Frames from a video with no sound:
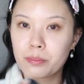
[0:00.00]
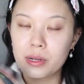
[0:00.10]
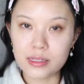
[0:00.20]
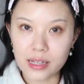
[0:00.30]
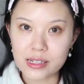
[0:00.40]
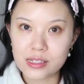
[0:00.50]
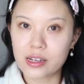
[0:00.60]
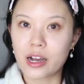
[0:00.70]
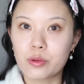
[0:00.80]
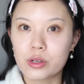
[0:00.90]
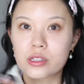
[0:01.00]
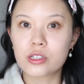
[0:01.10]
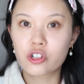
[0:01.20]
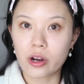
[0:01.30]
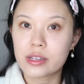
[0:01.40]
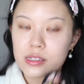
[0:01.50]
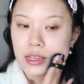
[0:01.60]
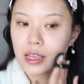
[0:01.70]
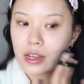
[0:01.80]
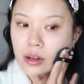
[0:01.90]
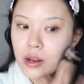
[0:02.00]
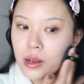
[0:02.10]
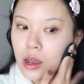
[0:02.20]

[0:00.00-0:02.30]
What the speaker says: Plus I was trying to edit